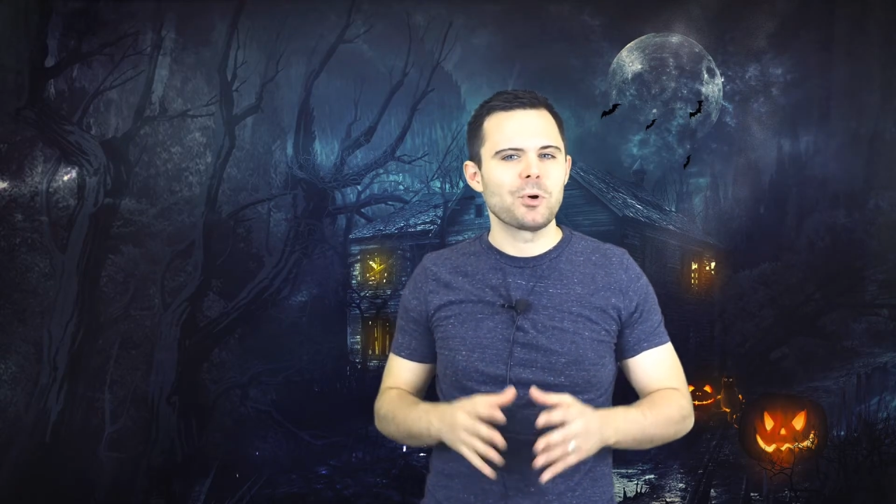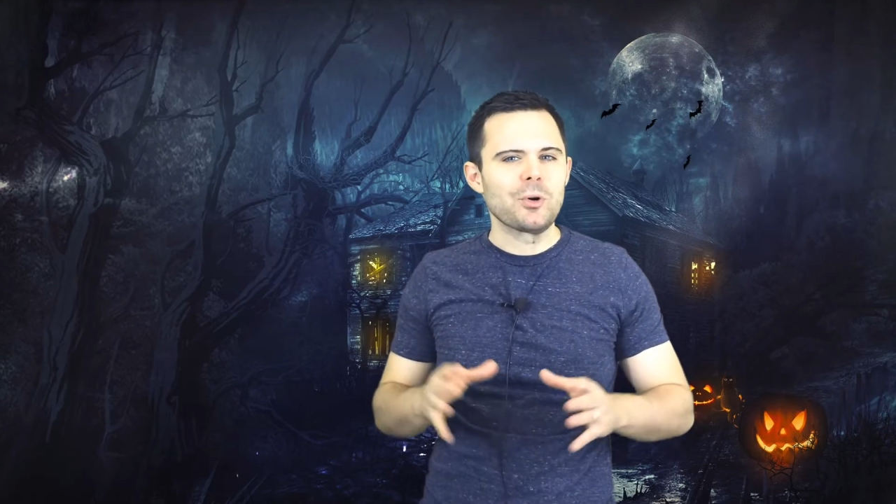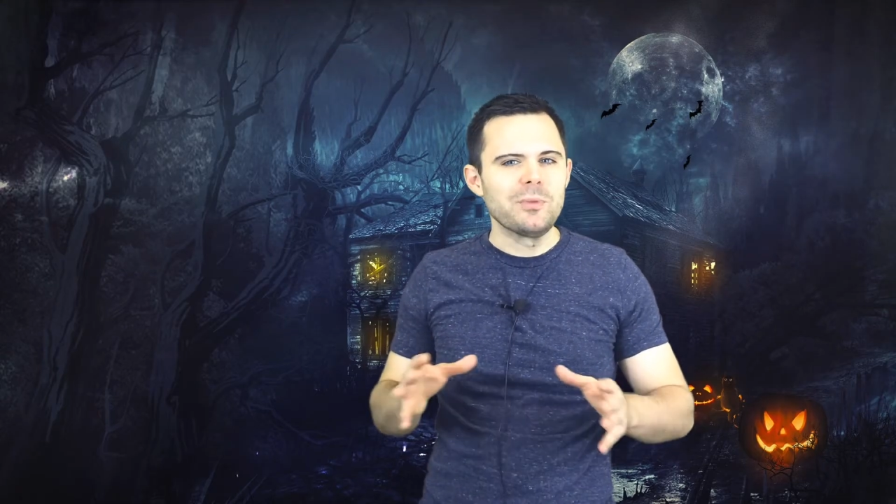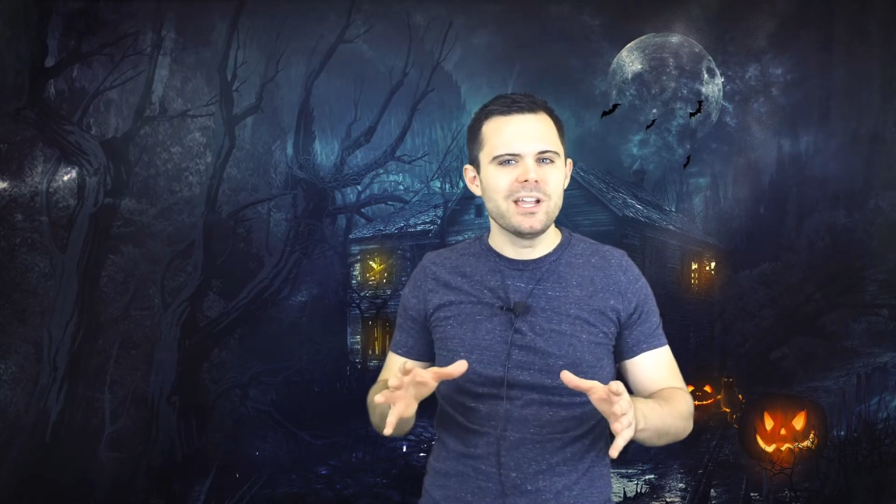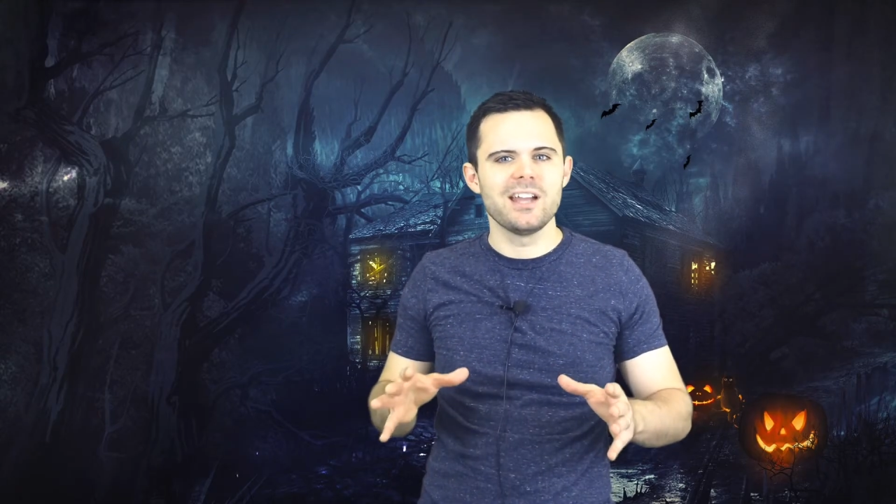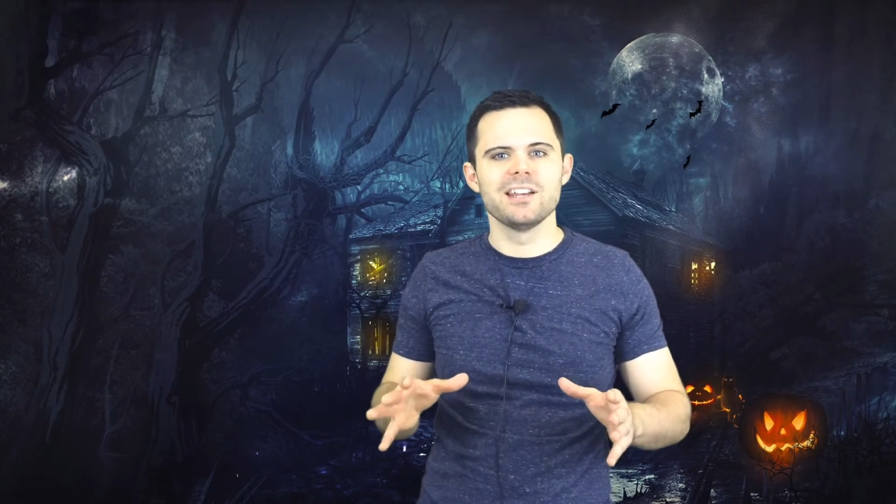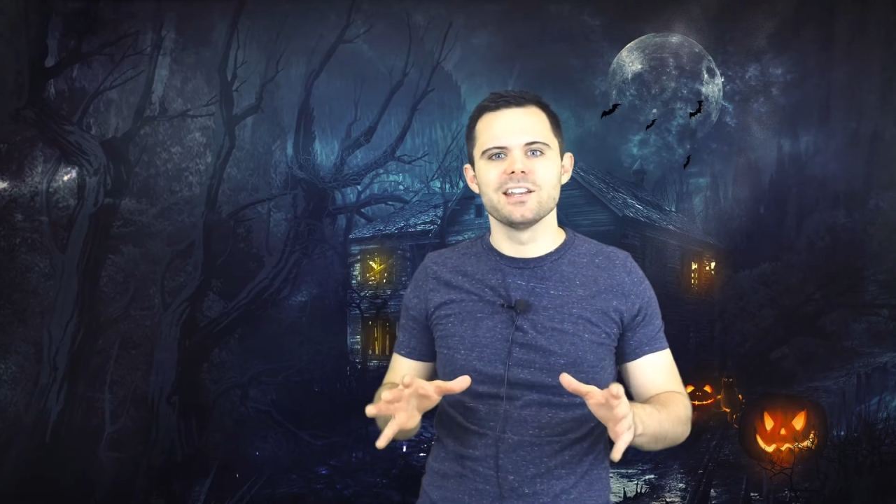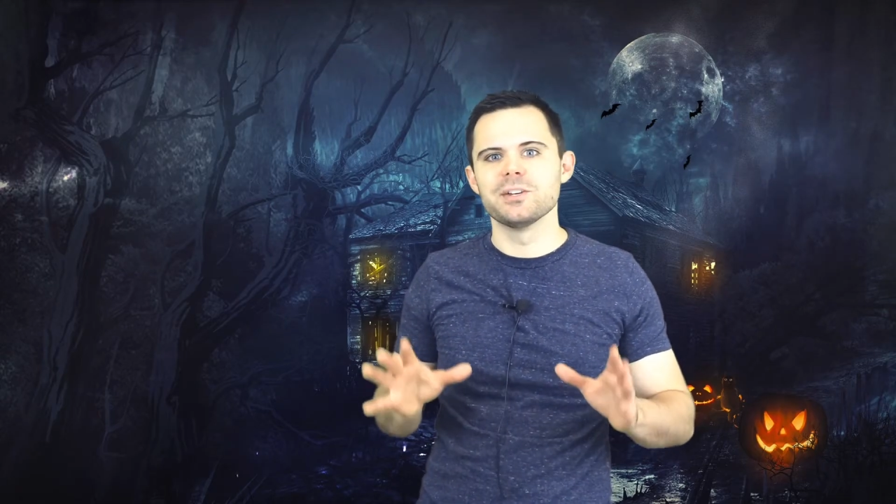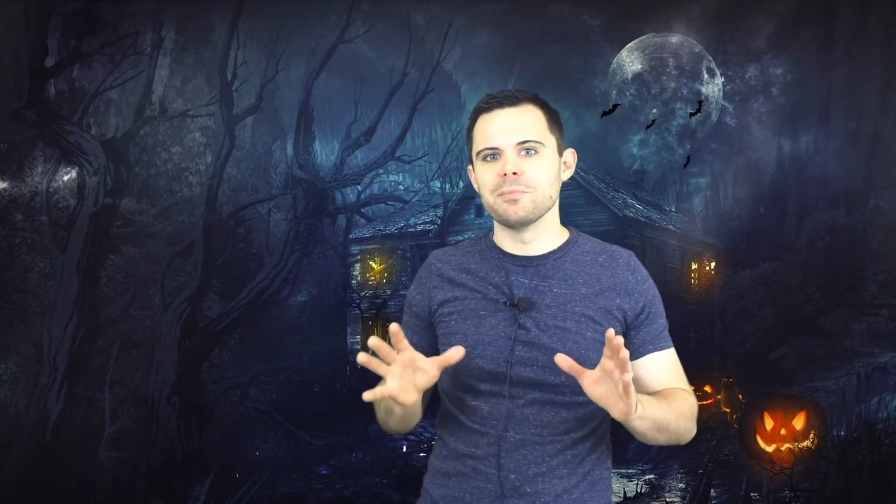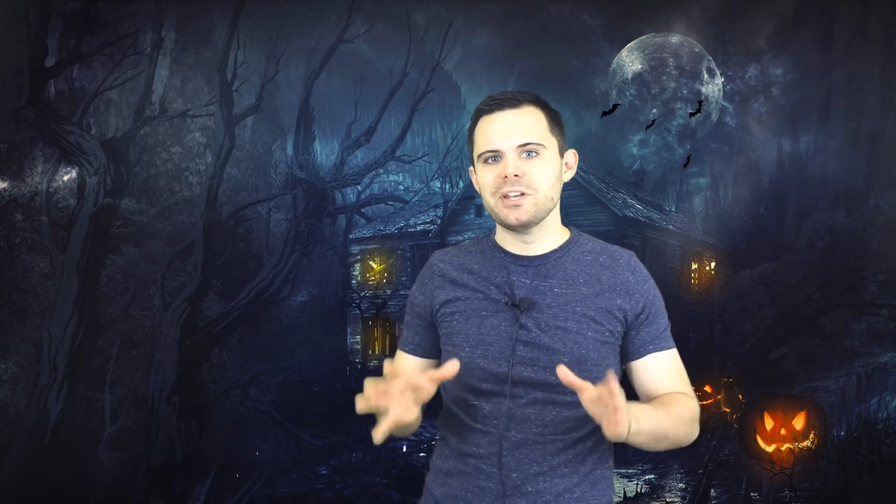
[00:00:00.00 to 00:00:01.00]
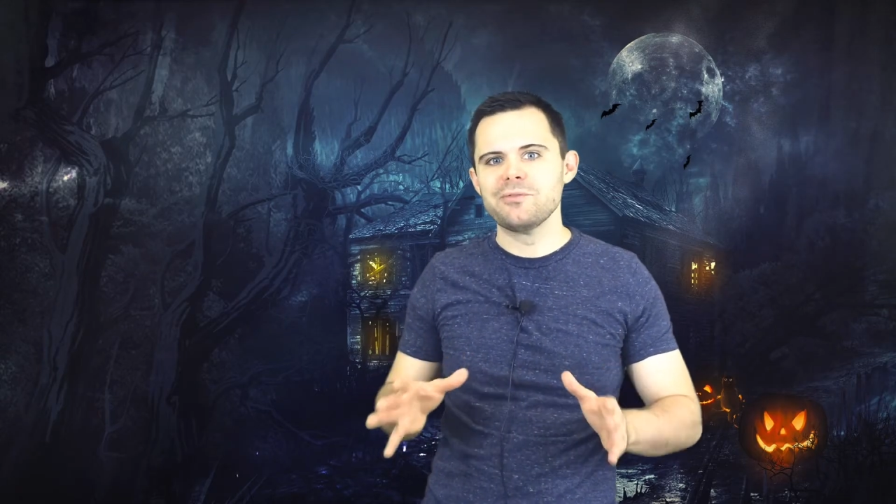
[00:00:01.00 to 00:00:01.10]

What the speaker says: permeated into many